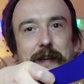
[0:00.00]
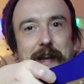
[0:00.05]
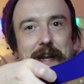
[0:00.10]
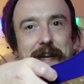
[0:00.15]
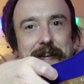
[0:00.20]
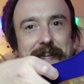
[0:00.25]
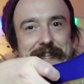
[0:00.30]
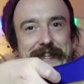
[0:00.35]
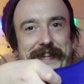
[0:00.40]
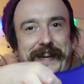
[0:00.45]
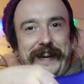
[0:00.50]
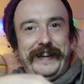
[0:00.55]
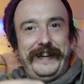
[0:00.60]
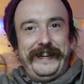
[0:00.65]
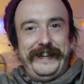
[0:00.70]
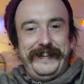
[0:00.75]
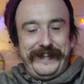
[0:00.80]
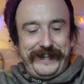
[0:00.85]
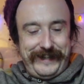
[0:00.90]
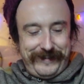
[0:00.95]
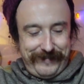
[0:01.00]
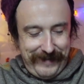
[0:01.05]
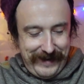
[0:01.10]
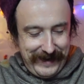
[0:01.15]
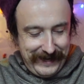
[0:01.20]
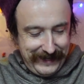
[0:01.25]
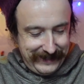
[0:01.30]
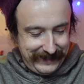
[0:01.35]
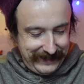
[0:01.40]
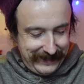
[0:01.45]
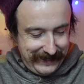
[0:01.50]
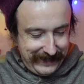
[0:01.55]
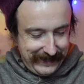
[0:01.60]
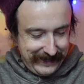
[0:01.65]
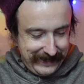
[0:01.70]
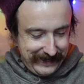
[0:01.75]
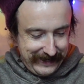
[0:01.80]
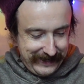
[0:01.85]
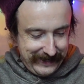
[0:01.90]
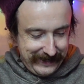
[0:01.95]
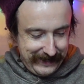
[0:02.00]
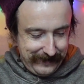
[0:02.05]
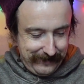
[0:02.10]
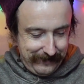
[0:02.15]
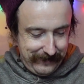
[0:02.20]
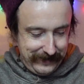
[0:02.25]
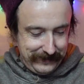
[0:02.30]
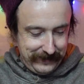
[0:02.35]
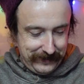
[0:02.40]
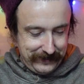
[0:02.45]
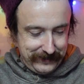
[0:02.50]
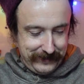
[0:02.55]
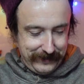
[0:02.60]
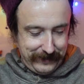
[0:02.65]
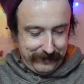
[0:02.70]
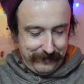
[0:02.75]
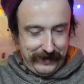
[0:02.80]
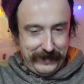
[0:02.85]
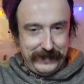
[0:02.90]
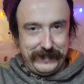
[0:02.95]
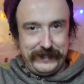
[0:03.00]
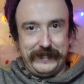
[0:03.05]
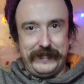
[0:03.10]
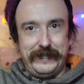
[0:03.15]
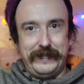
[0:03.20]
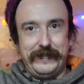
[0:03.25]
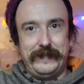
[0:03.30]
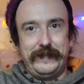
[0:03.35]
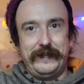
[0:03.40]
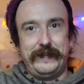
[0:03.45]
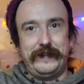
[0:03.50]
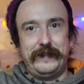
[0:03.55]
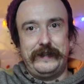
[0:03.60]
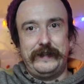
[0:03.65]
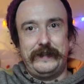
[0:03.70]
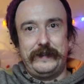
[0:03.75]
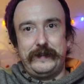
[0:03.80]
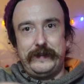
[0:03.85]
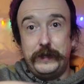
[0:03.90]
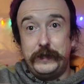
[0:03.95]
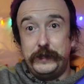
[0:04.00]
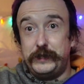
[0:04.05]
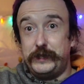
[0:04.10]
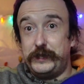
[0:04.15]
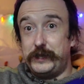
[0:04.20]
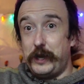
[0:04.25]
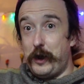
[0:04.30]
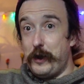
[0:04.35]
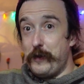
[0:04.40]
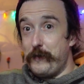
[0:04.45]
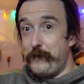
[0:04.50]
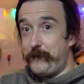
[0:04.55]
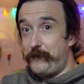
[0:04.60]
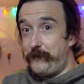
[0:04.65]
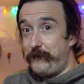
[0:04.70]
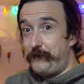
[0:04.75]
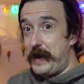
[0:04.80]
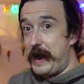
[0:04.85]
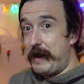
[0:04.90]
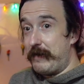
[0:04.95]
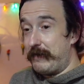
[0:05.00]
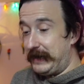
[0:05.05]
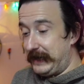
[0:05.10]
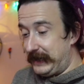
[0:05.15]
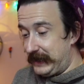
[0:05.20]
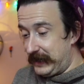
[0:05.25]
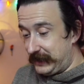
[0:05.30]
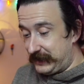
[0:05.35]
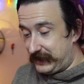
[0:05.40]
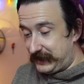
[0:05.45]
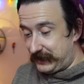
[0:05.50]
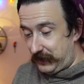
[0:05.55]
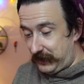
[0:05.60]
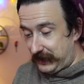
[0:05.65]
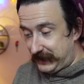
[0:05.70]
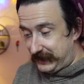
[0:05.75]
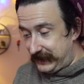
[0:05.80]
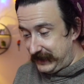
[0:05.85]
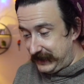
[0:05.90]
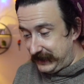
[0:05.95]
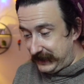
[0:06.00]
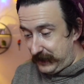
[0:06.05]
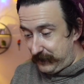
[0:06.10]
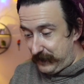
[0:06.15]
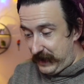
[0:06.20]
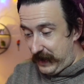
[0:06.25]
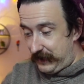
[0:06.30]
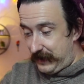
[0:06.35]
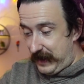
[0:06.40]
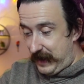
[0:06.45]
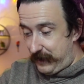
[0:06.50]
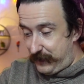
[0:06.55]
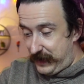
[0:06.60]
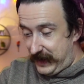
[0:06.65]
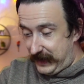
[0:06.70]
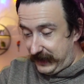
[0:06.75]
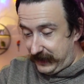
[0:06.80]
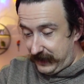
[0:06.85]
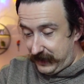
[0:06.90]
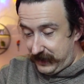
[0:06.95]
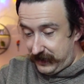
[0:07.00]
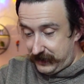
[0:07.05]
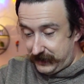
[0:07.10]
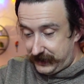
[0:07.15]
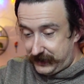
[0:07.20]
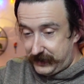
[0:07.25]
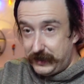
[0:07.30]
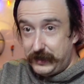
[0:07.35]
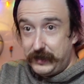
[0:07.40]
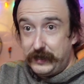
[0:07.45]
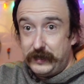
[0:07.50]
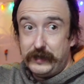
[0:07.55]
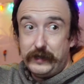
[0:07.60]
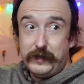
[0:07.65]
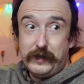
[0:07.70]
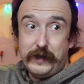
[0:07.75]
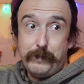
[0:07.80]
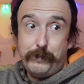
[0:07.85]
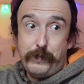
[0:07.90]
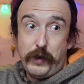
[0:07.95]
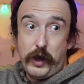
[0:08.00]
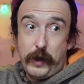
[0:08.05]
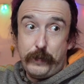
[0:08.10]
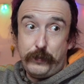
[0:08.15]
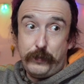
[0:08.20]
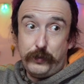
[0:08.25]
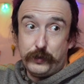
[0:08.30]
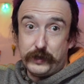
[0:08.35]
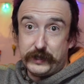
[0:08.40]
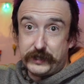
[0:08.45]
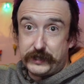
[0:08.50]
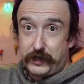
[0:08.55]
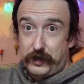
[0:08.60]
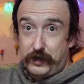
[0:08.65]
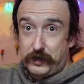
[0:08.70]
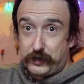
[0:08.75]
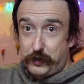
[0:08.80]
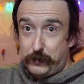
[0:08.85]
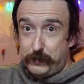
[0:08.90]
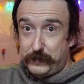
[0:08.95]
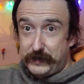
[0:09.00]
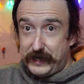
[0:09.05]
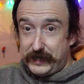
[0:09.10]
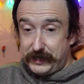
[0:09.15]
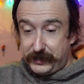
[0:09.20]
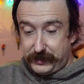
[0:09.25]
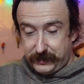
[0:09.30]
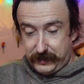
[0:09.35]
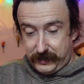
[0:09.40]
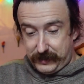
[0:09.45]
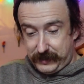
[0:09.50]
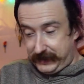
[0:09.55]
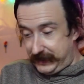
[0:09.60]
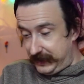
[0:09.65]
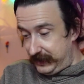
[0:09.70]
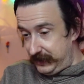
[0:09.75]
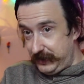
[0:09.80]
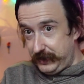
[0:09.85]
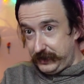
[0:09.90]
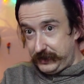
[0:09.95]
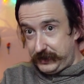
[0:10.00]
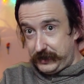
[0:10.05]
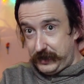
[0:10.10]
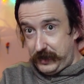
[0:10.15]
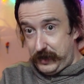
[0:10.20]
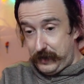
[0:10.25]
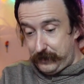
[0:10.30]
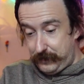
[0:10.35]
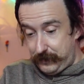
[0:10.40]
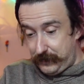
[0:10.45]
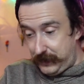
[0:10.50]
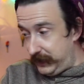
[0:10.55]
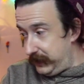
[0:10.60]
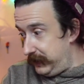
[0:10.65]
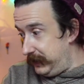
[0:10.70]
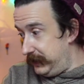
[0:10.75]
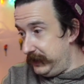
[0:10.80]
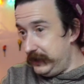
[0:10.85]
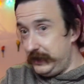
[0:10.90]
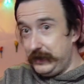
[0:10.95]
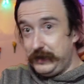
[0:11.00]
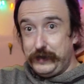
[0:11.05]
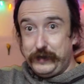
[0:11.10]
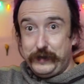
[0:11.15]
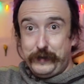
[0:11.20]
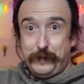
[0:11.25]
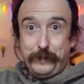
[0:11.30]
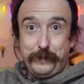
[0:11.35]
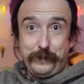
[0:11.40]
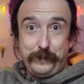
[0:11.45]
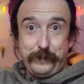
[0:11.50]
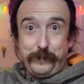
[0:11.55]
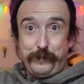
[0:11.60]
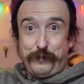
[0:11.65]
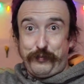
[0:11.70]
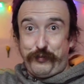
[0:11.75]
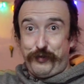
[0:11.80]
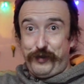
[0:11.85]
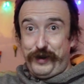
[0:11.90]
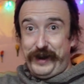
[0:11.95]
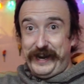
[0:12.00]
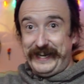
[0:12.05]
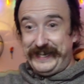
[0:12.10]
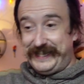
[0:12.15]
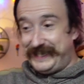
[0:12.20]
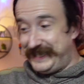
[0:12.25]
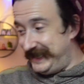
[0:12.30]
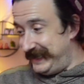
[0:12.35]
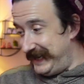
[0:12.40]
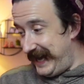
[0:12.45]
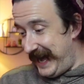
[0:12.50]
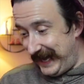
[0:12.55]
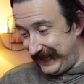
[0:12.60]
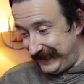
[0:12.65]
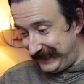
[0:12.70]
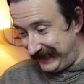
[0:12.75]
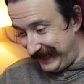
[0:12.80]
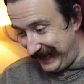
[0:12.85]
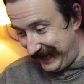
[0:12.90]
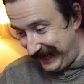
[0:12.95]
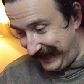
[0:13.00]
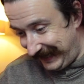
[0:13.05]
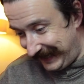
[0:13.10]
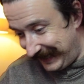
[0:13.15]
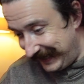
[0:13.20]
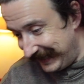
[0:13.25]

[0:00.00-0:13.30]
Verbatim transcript: It's going to look crazy. Well, it does look crazy. So, very excited about that pickguard purple guitar combination. I think it looks um, pretty snazzy.